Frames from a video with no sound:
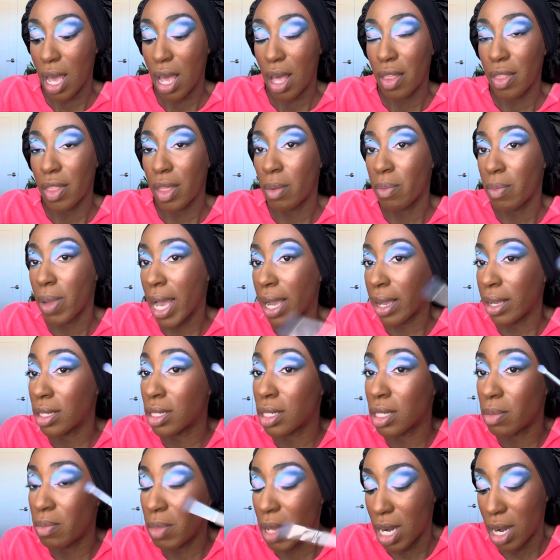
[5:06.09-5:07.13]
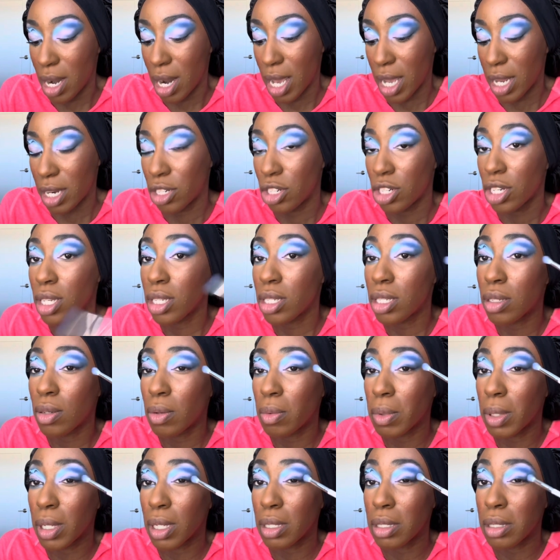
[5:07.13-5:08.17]
Then back into Midnight just to
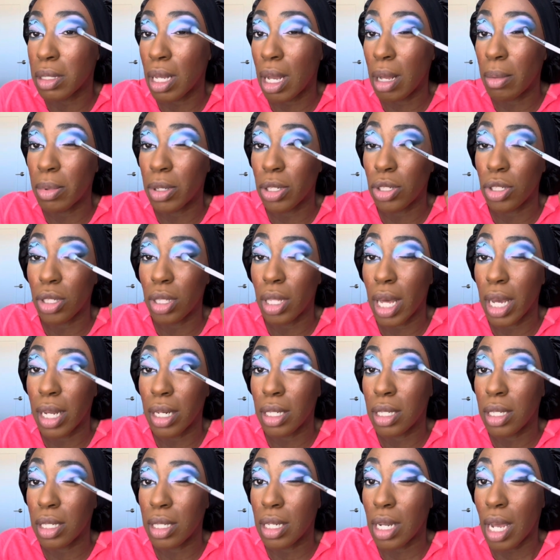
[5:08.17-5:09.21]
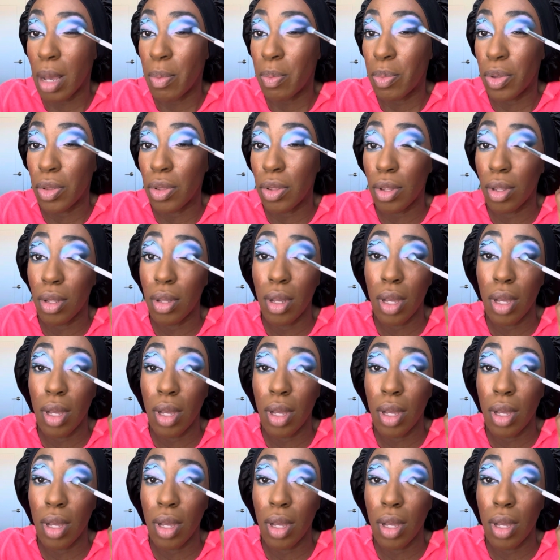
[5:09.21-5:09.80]
reestablish that depth,